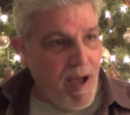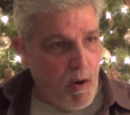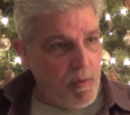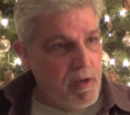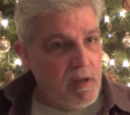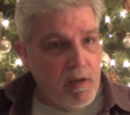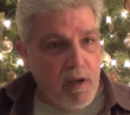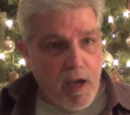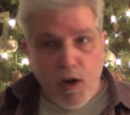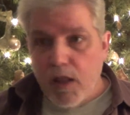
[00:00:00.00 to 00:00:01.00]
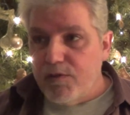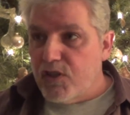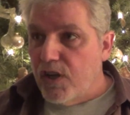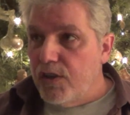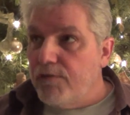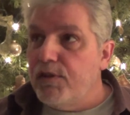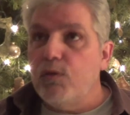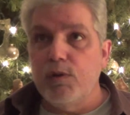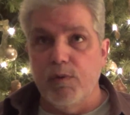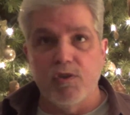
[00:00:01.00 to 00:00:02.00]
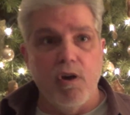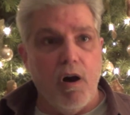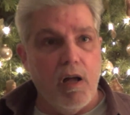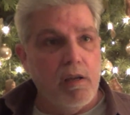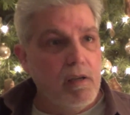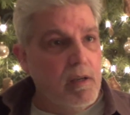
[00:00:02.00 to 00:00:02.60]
out and all of a sudden the fluid was gone.